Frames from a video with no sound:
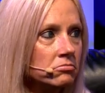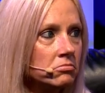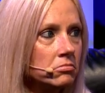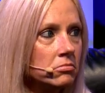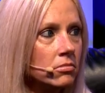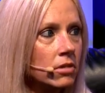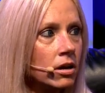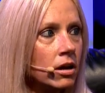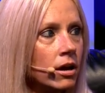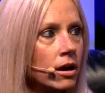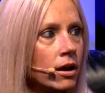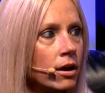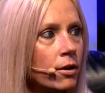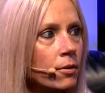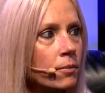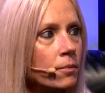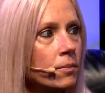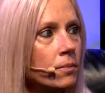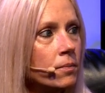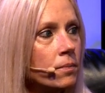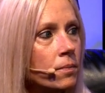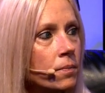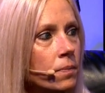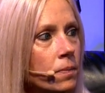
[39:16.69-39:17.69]
Let's say,
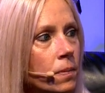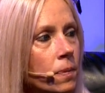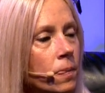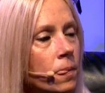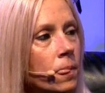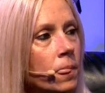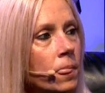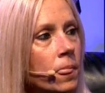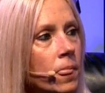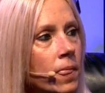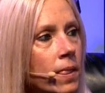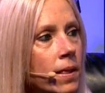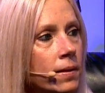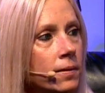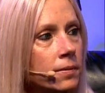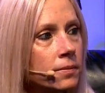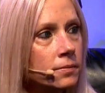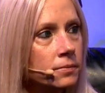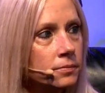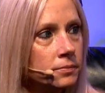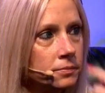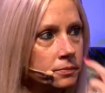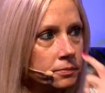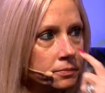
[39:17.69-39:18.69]
let's start with
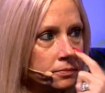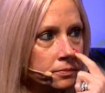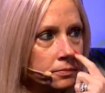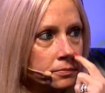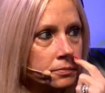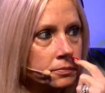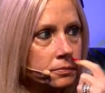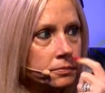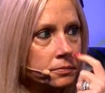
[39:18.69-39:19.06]
domestic abuse.